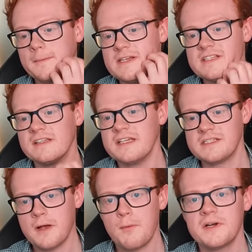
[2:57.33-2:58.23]
recently,
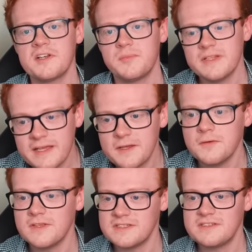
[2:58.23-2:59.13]
so I wanted to play
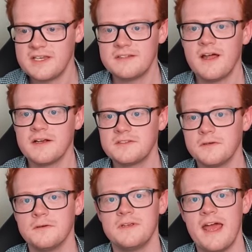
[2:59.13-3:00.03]
you this TikTok.
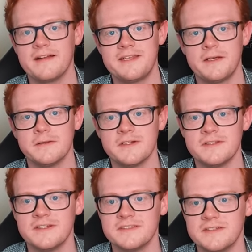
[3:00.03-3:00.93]
So yeah, take a look
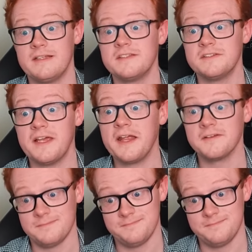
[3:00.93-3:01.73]
at this. It's insane.